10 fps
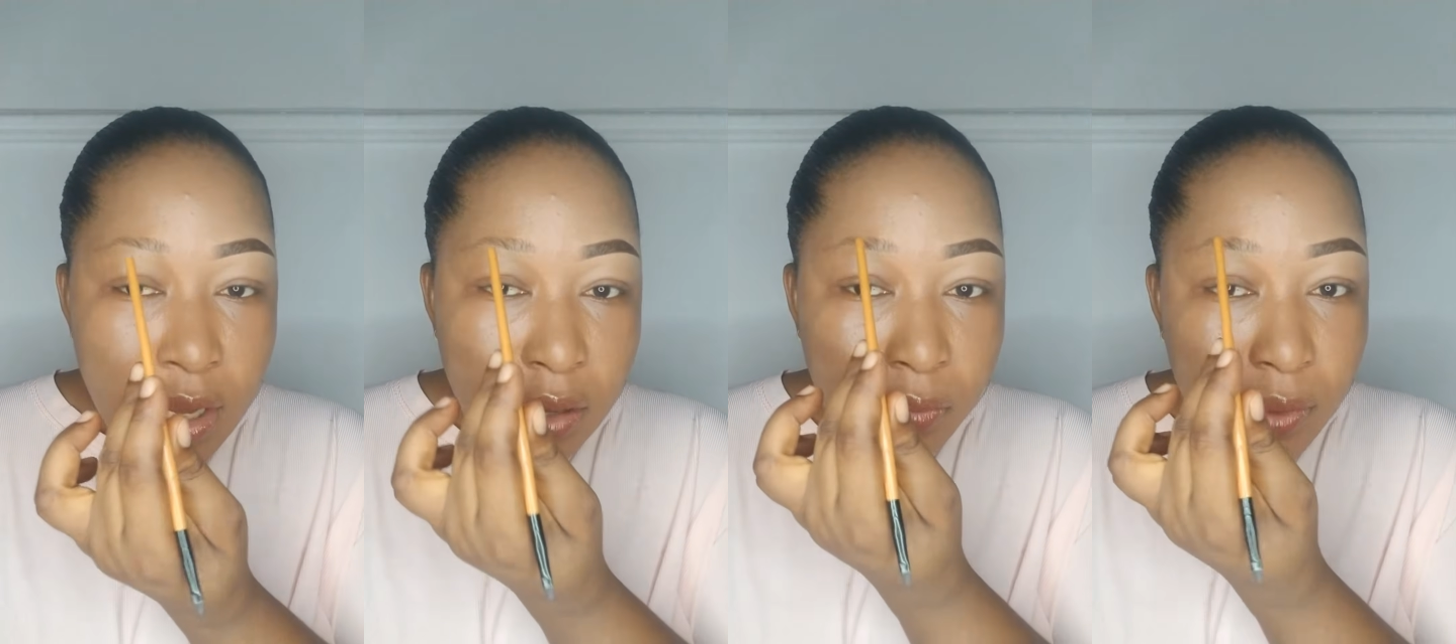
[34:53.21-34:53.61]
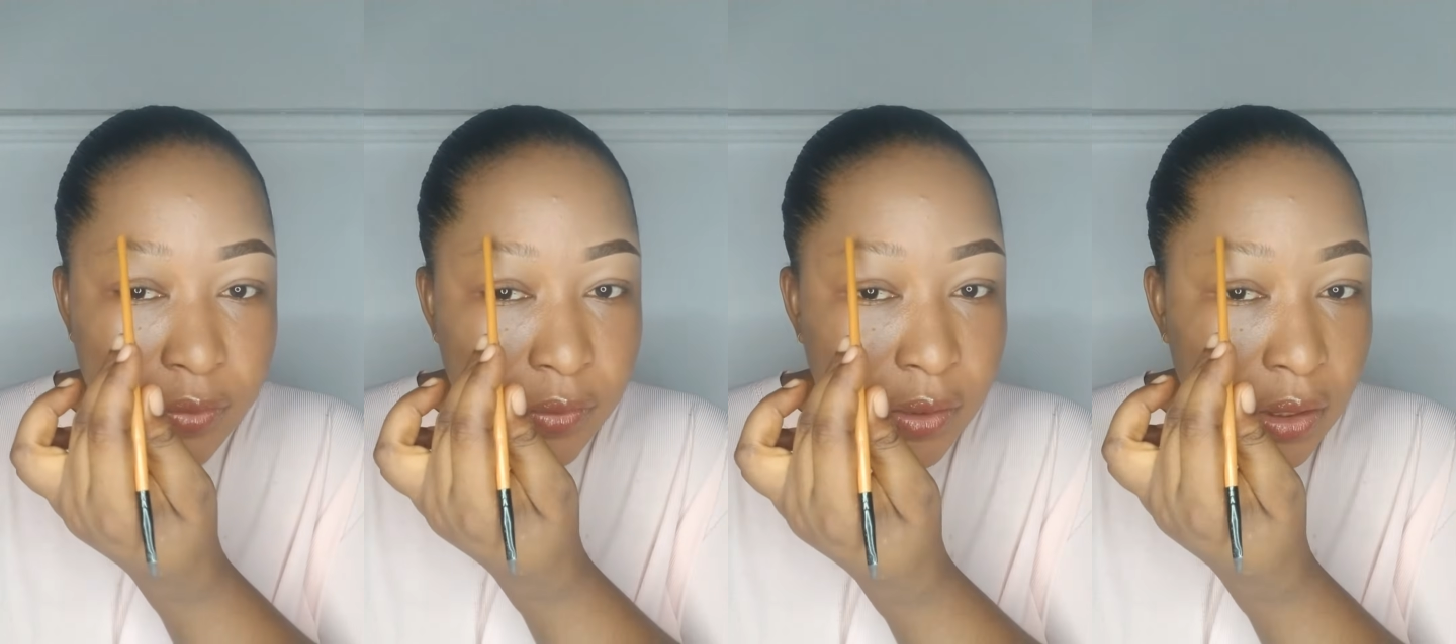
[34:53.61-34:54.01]
and where
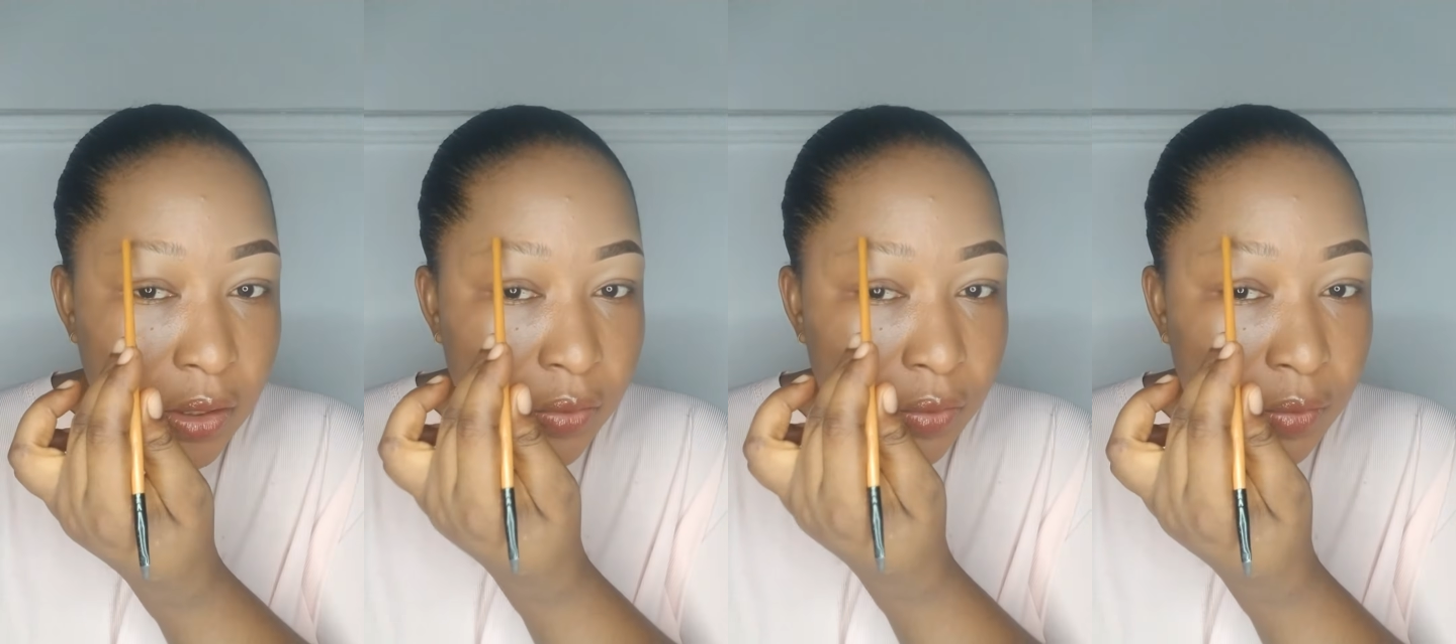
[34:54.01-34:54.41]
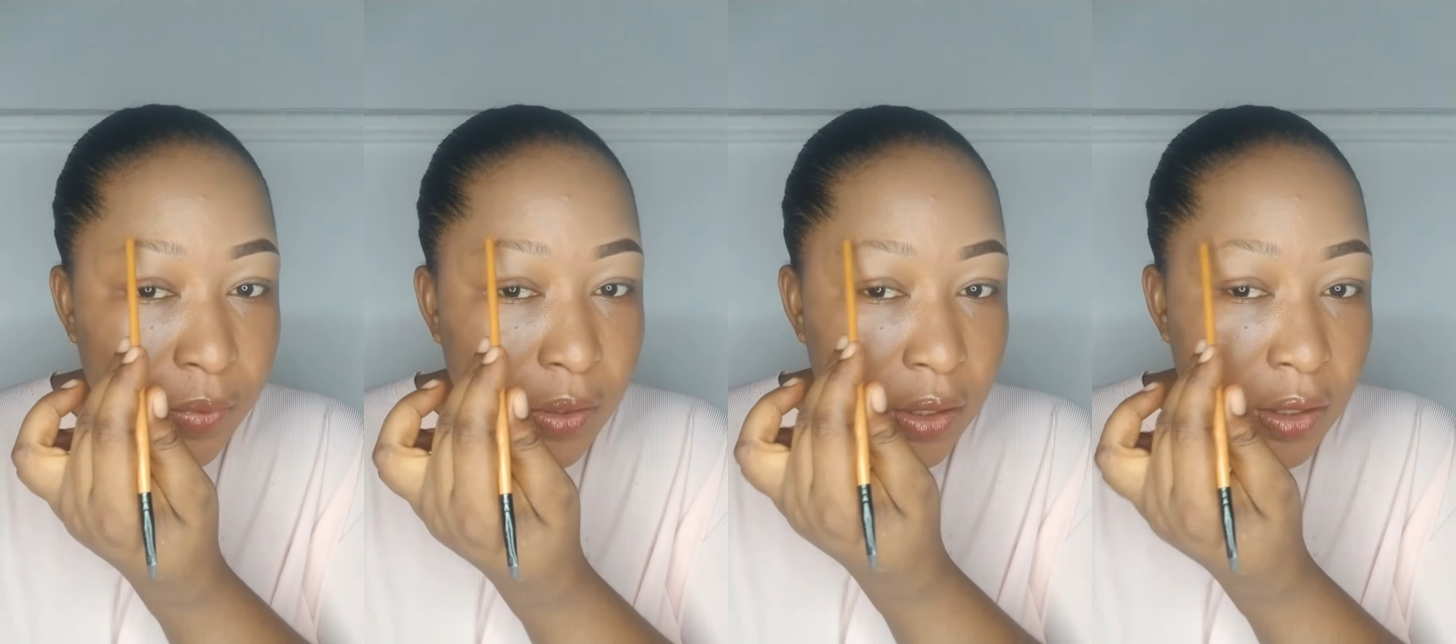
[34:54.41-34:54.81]
to take it up
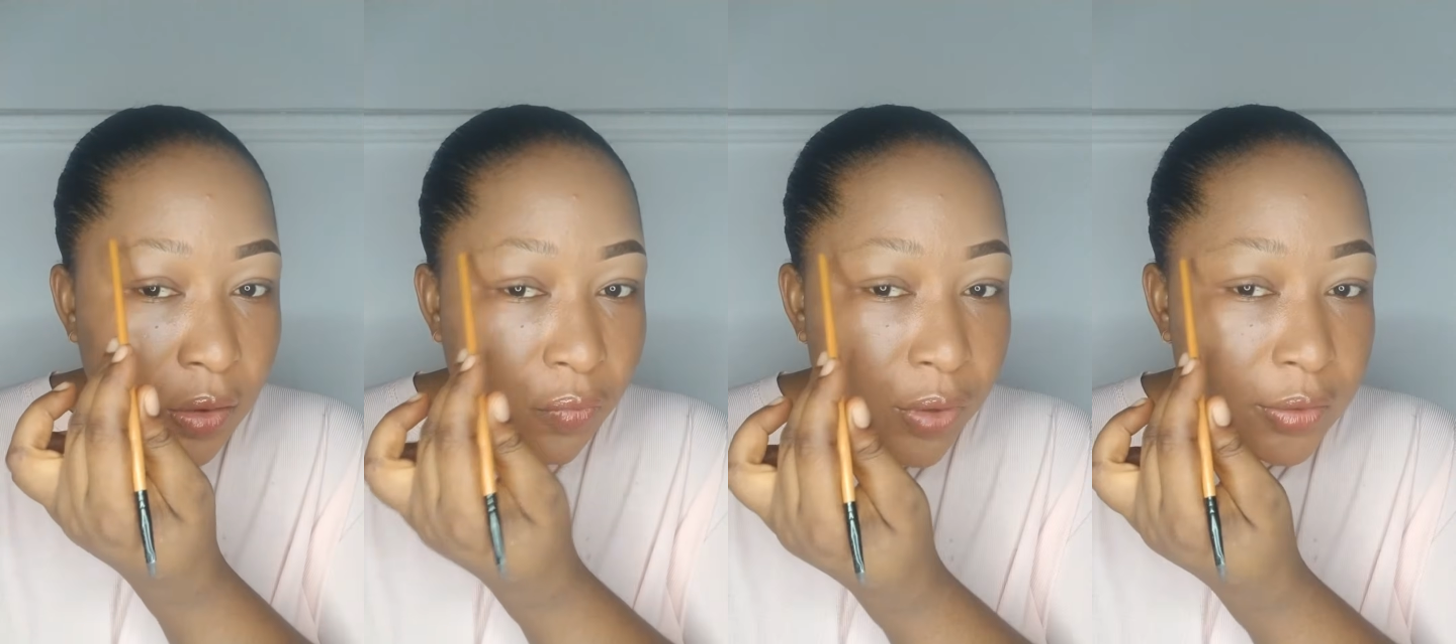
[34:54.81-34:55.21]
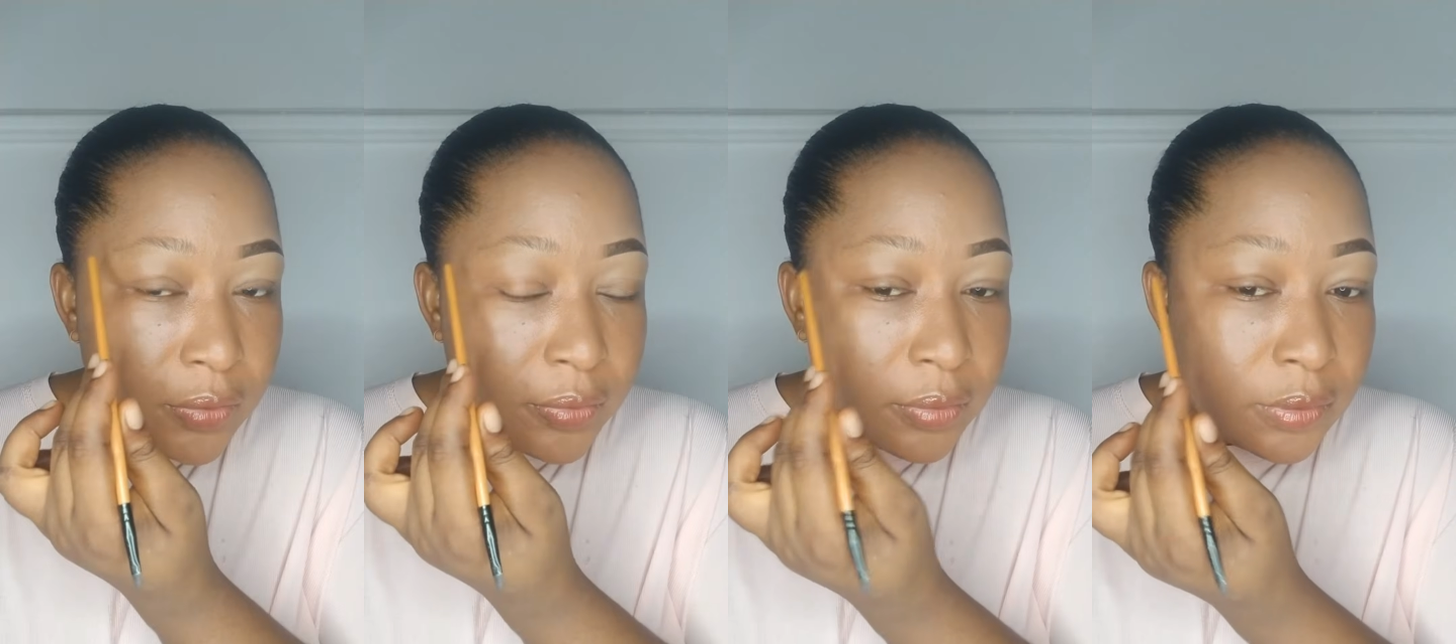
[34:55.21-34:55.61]
and where
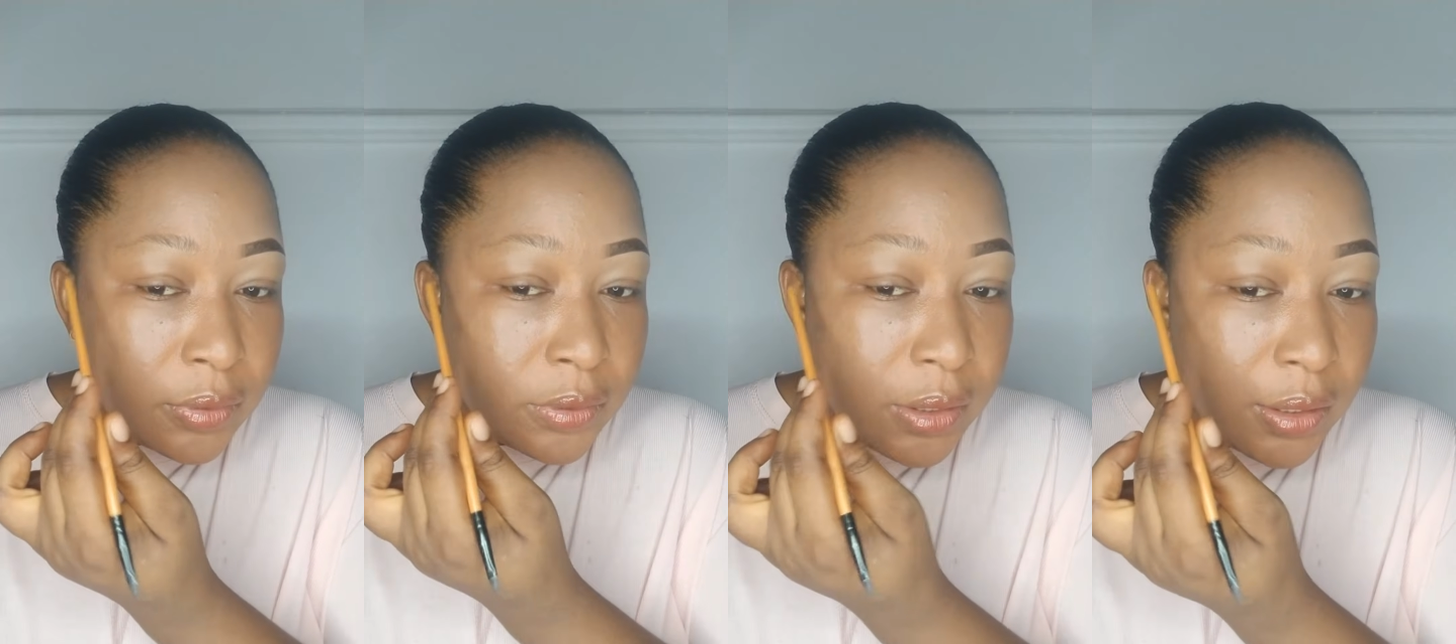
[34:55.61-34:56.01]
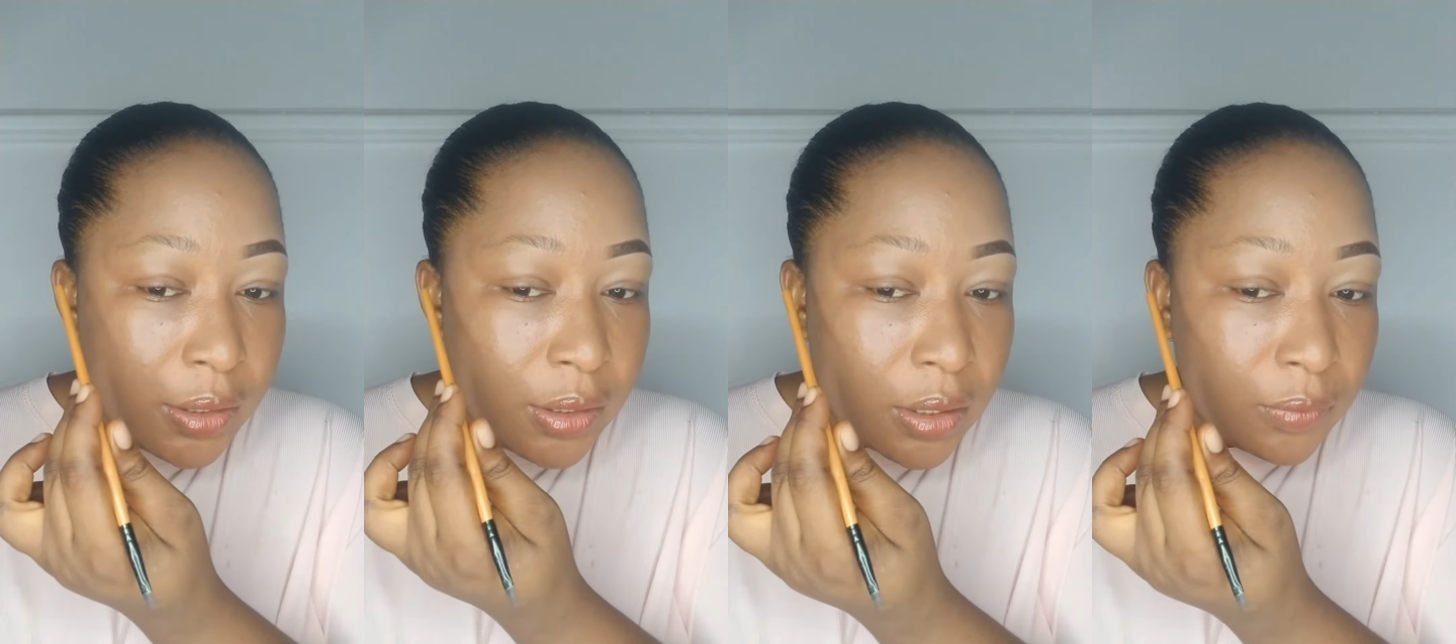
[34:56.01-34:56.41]
to take
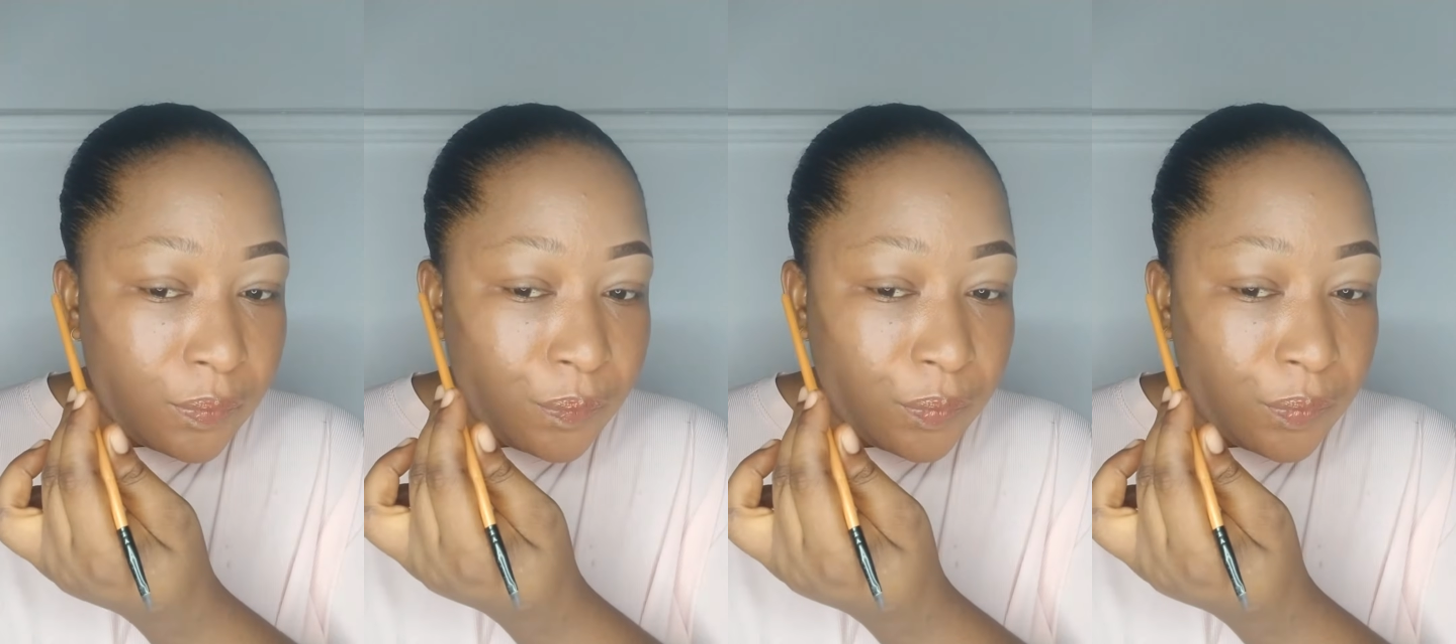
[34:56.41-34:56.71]
it down?